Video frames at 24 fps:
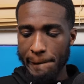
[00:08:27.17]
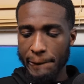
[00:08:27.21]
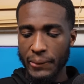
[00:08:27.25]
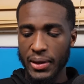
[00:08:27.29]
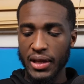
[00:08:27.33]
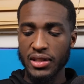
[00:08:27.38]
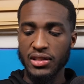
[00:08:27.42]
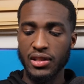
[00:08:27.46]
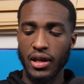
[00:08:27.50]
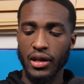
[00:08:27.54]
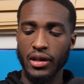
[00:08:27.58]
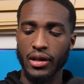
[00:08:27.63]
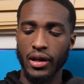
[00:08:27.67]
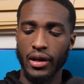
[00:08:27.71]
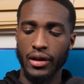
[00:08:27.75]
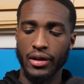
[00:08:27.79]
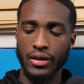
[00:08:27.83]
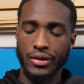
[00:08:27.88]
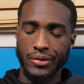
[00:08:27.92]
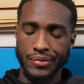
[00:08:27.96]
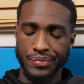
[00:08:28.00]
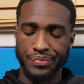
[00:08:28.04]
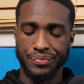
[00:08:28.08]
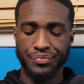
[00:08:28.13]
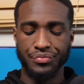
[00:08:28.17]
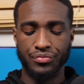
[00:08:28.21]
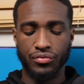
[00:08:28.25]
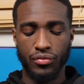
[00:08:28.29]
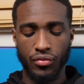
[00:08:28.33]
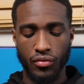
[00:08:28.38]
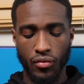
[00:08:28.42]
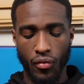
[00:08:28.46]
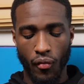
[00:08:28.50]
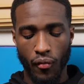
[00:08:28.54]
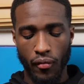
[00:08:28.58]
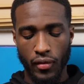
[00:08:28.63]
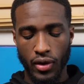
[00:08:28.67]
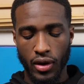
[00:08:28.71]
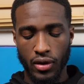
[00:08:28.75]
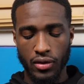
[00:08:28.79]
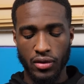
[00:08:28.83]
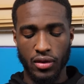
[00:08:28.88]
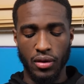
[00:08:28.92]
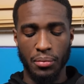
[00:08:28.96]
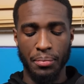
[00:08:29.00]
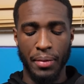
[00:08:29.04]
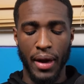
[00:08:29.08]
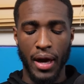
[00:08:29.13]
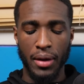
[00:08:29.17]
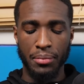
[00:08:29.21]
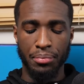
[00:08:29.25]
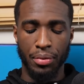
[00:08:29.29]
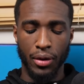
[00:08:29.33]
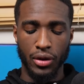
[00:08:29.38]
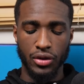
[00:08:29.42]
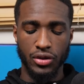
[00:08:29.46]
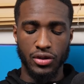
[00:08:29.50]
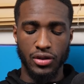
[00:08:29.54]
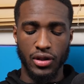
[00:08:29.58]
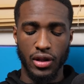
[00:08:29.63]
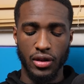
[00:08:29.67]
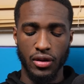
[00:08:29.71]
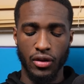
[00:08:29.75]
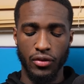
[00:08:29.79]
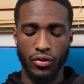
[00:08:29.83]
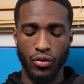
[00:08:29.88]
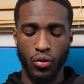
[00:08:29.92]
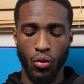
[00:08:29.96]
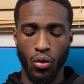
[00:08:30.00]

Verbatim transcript: tastes like like the bad parts that of